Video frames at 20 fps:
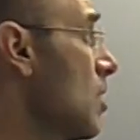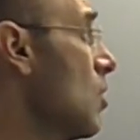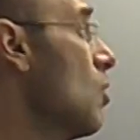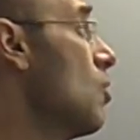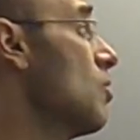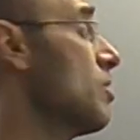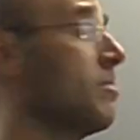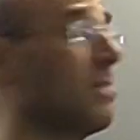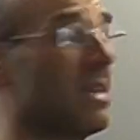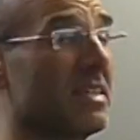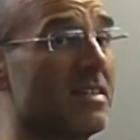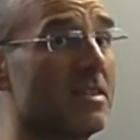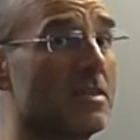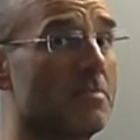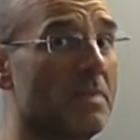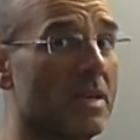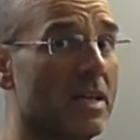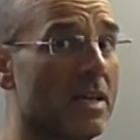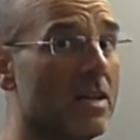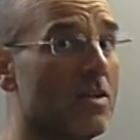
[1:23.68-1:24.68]
or the mass
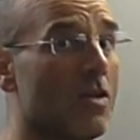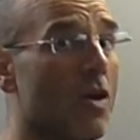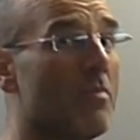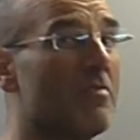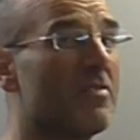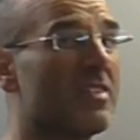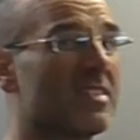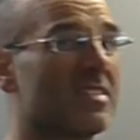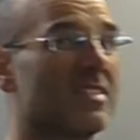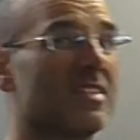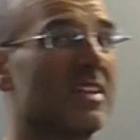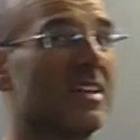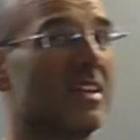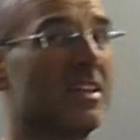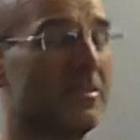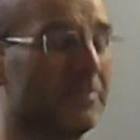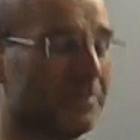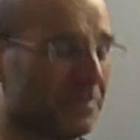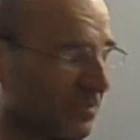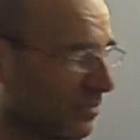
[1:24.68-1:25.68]
is big,
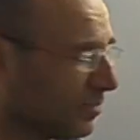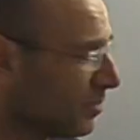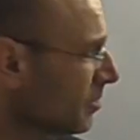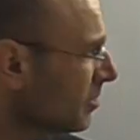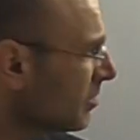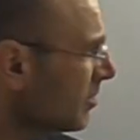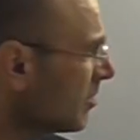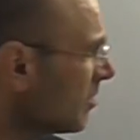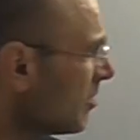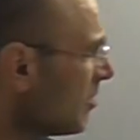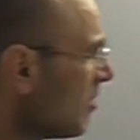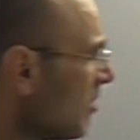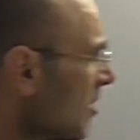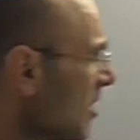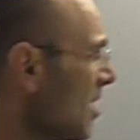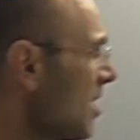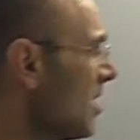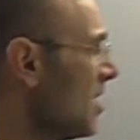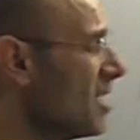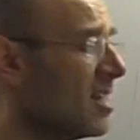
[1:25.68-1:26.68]
obviously,
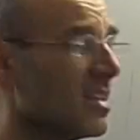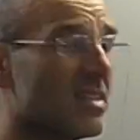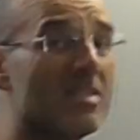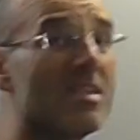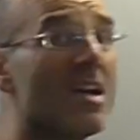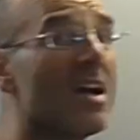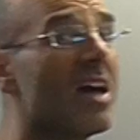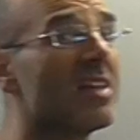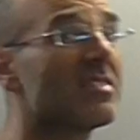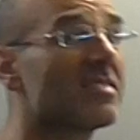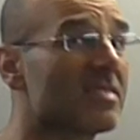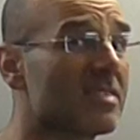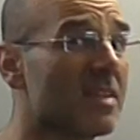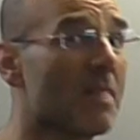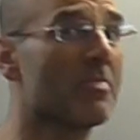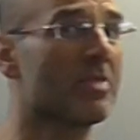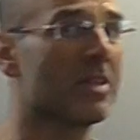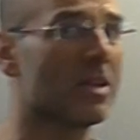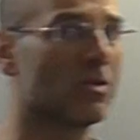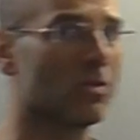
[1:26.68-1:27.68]
it has
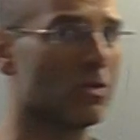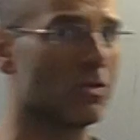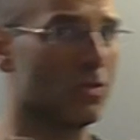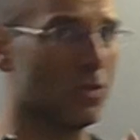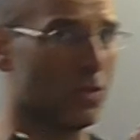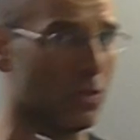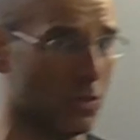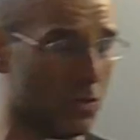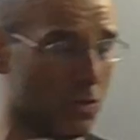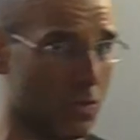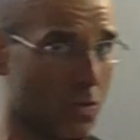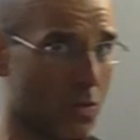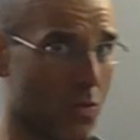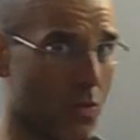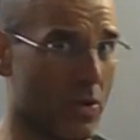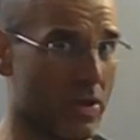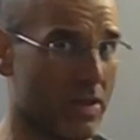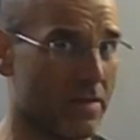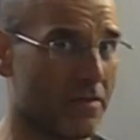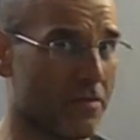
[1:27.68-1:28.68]
something to do
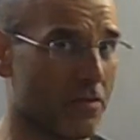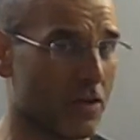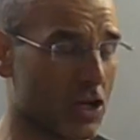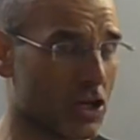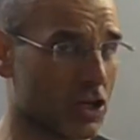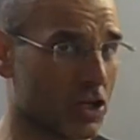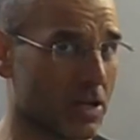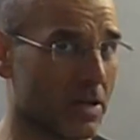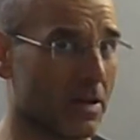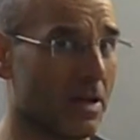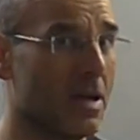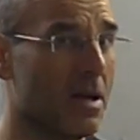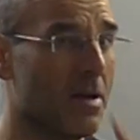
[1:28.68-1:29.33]
with the friction,